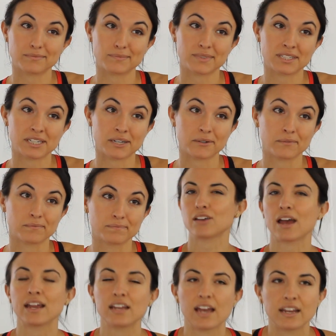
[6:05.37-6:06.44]
So
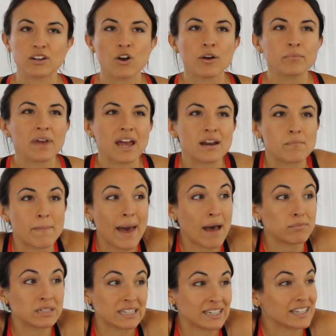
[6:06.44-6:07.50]
I know I'm kind of
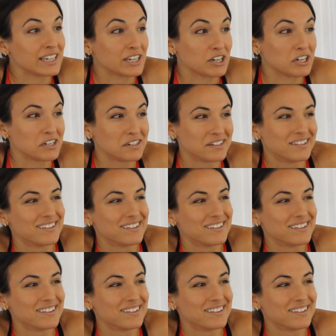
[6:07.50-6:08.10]
babbling here.